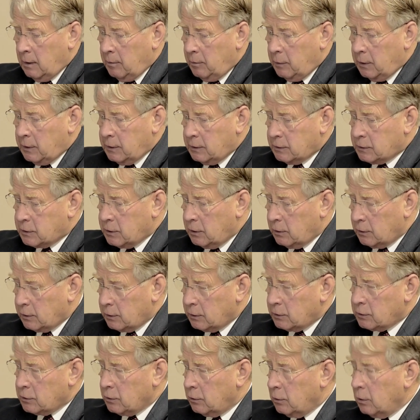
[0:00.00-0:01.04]
But it's not
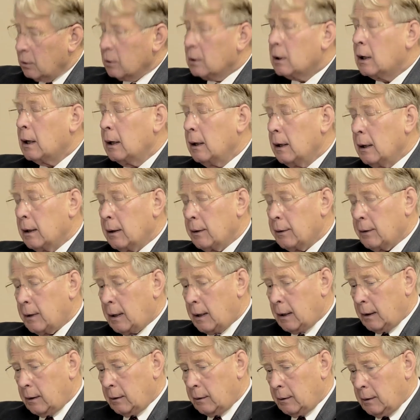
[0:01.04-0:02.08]
at all clear
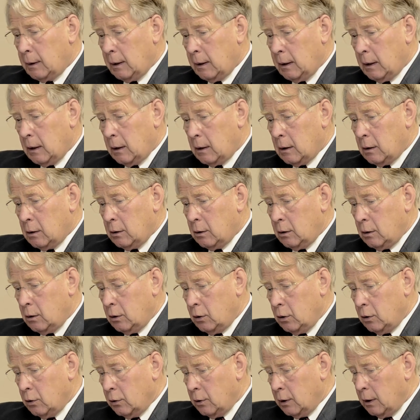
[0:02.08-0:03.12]
that the
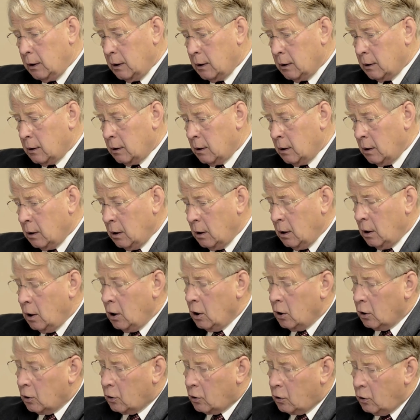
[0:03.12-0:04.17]
Union
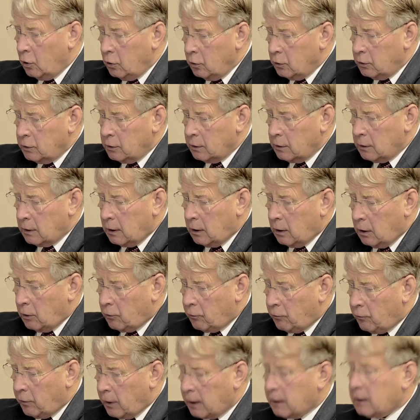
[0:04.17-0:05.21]
could
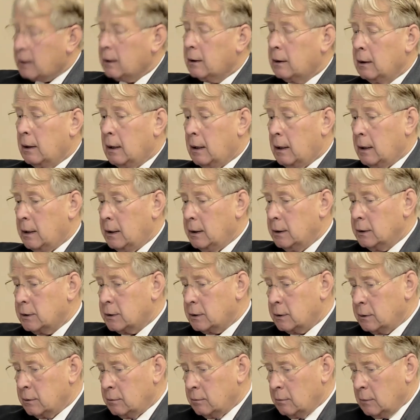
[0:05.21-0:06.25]

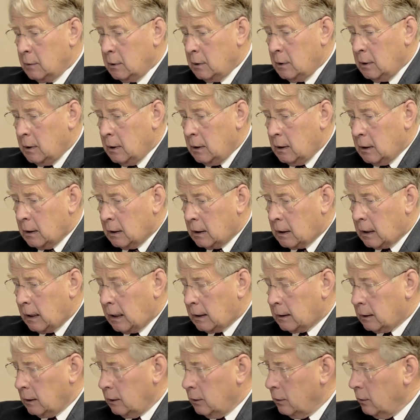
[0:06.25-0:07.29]
recognize
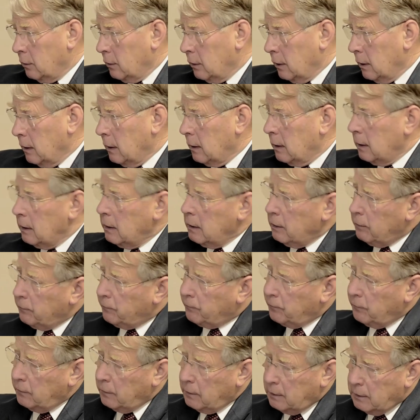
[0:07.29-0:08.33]
Catalonia
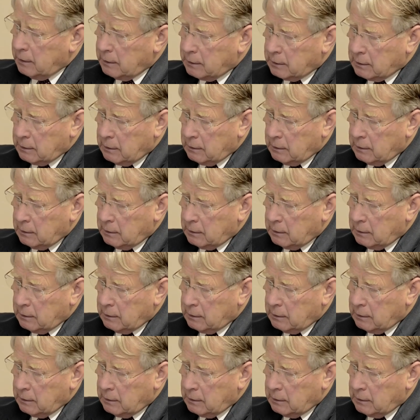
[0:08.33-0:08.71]
if it